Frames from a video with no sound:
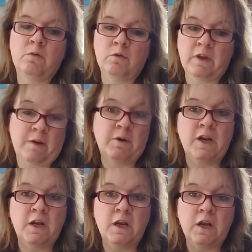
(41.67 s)

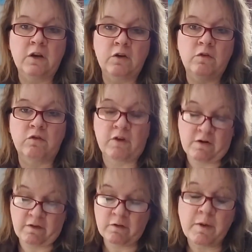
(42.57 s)
laminate it and use a dry
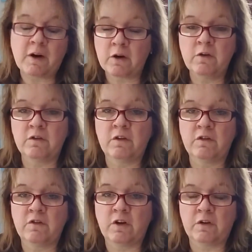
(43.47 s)
erase mark and use it as
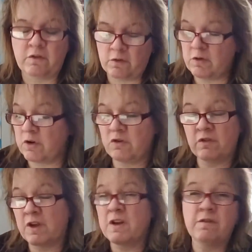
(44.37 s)
a checklist. Or you can just
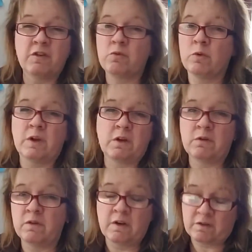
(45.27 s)
kind of visually
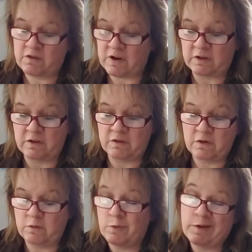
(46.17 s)
use it as a checklist, you
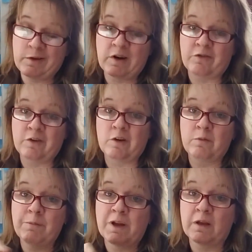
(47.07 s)
know, without actually
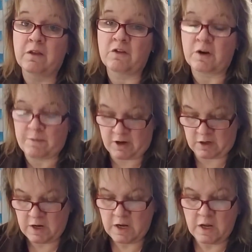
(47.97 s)
making the check mark.
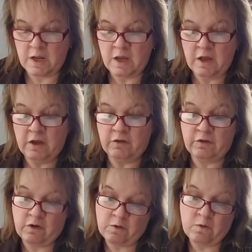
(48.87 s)

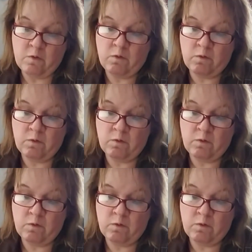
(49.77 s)
So